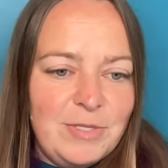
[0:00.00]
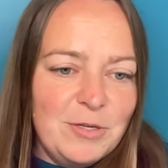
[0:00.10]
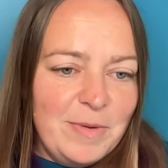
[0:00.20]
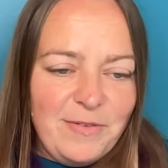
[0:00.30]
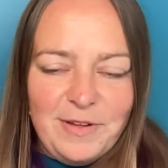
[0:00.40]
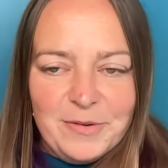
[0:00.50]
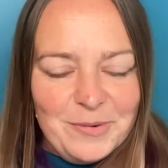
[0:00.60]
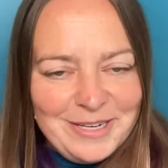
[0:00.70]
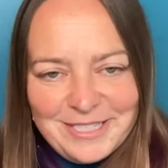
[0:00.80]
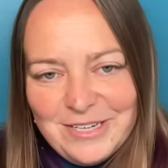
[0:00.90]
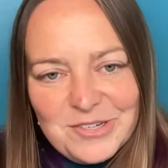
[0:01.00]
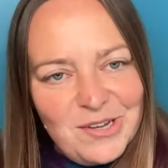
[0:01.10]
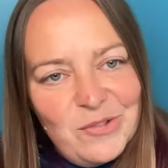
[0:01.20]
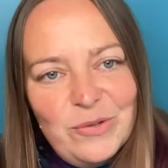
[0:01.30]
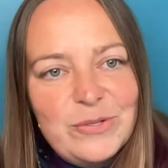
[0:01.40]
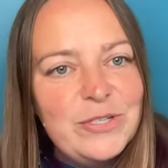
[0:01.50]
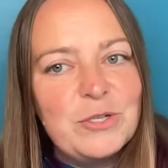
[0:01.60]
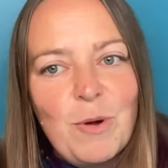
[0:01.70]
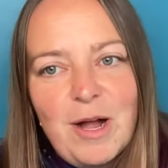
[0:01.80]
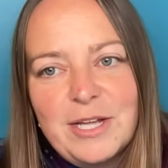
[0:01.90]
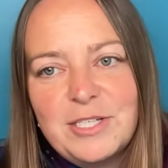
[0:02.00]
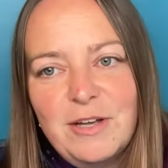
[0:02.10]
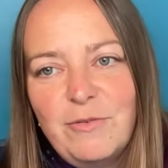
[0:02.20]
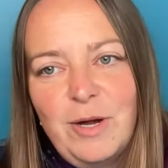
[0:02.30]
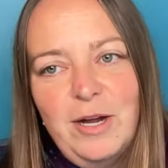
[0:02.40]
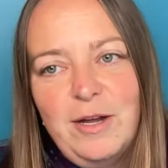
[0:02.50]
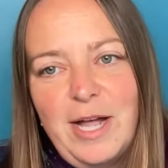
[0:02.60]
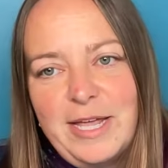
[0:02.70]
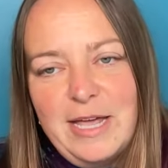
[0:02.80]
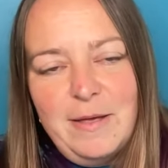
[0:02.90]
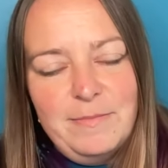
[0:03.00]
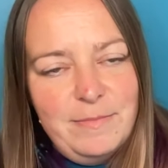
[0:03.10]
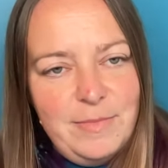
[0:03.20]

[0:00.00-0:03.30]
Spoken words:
So my favorite way to teach like loose leash walking stuff where I can't,